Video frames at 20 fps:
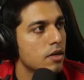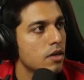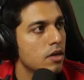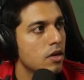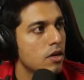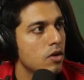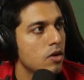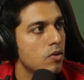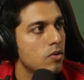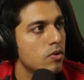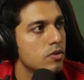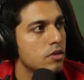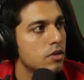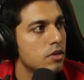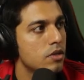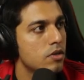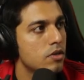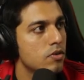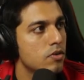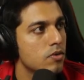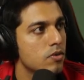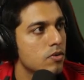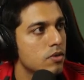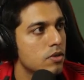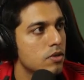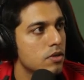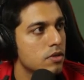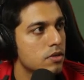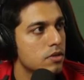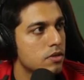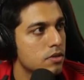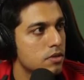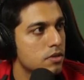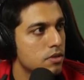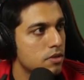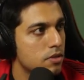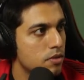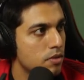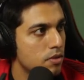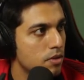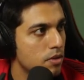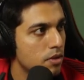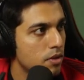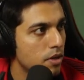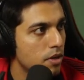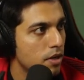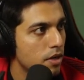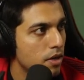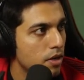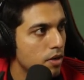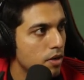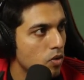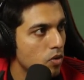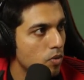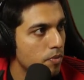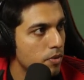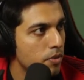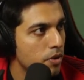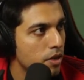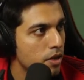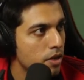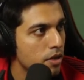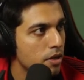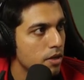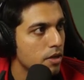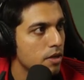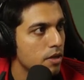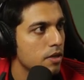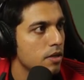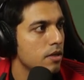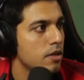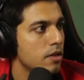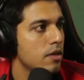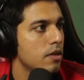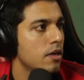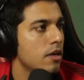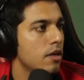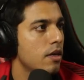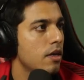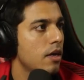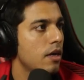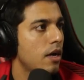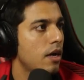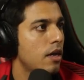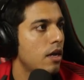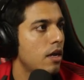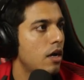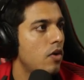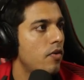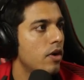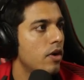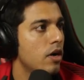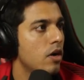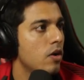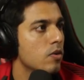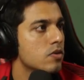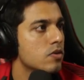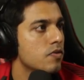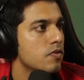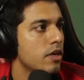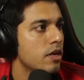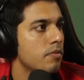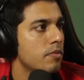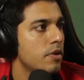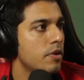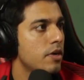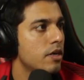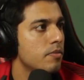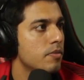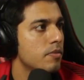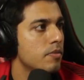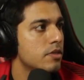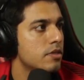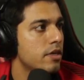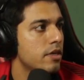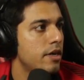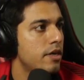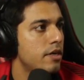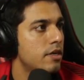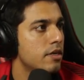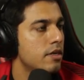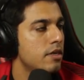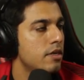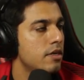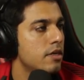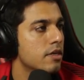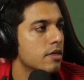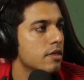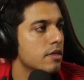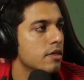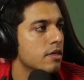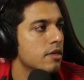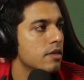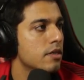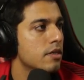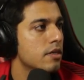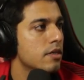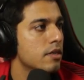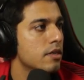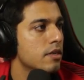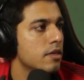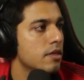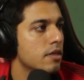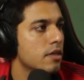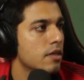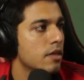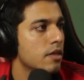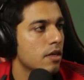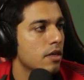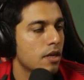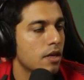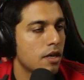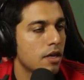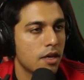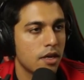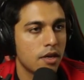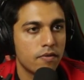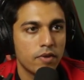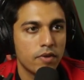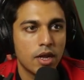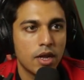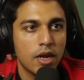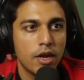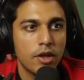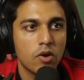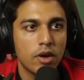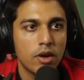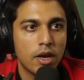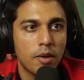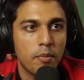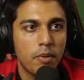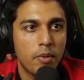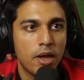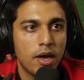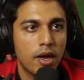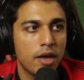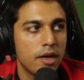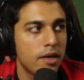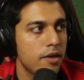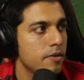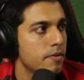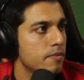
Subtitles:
closer to this opening. Yeah, now it looks very pretty much centered. If I click on apply,